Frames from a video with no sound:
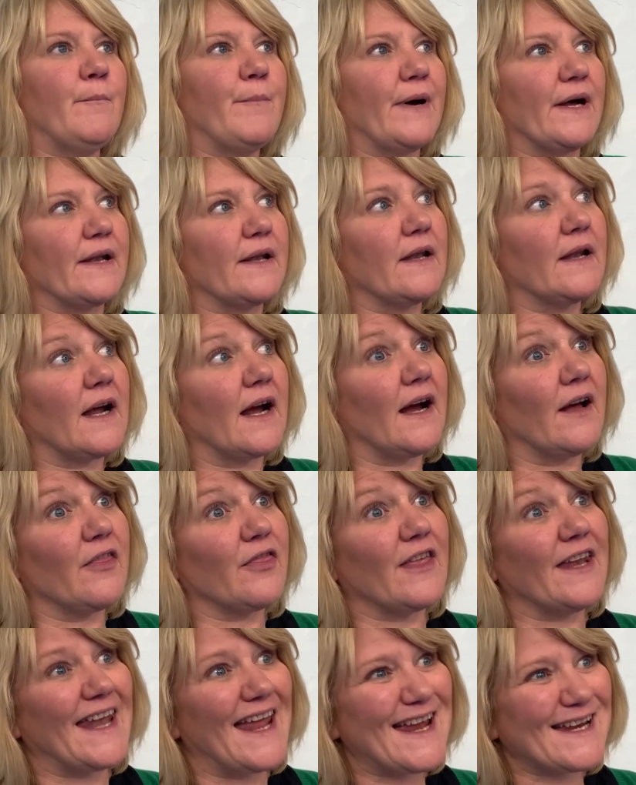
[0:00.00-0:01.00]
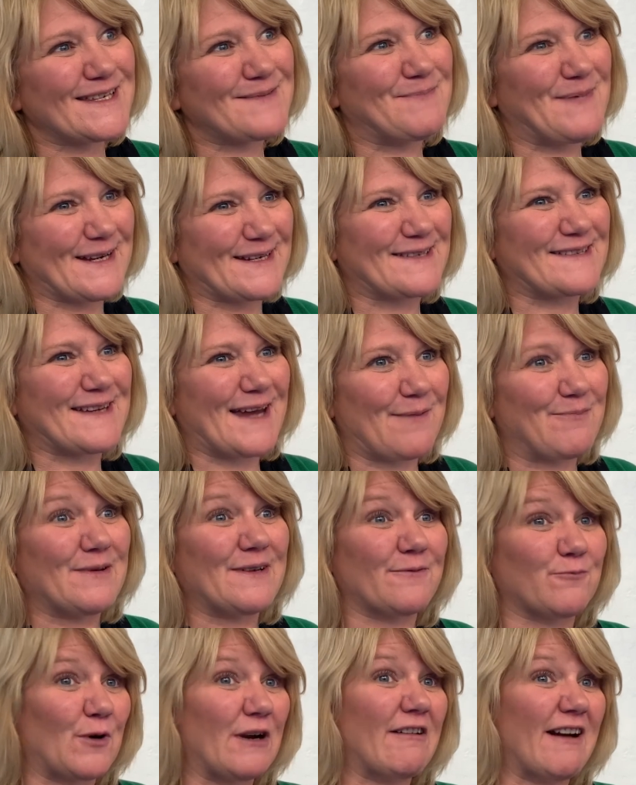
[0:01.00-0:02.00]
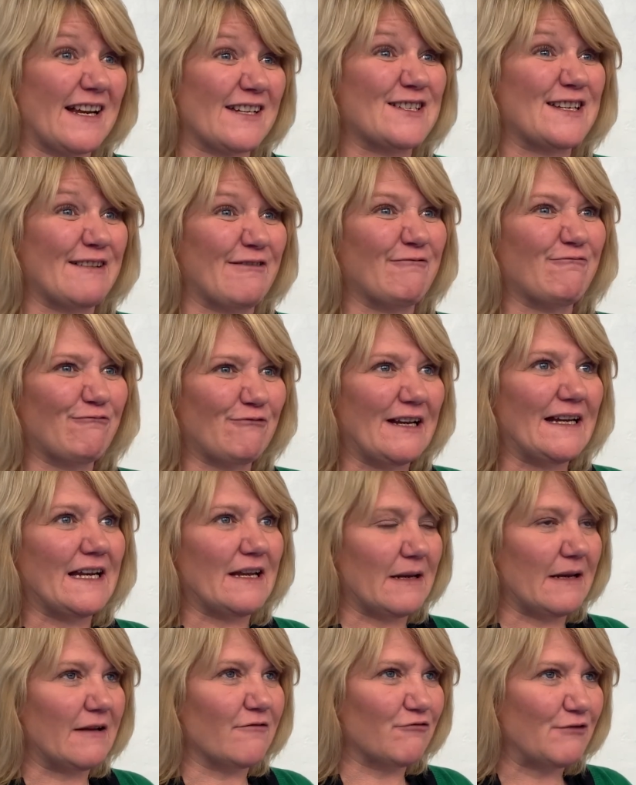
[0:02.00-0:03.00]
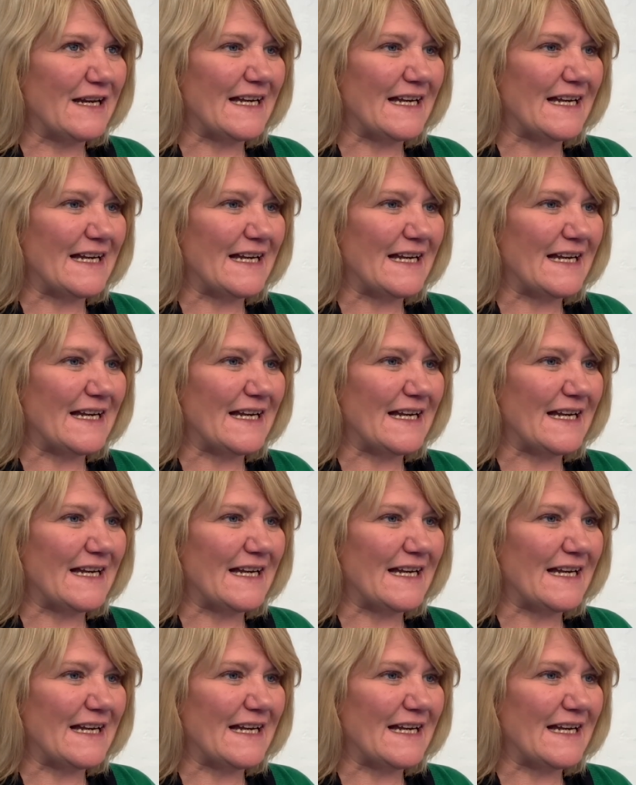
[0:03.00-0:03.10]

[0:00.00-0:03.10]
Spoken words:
But the next big step, and we're actually really,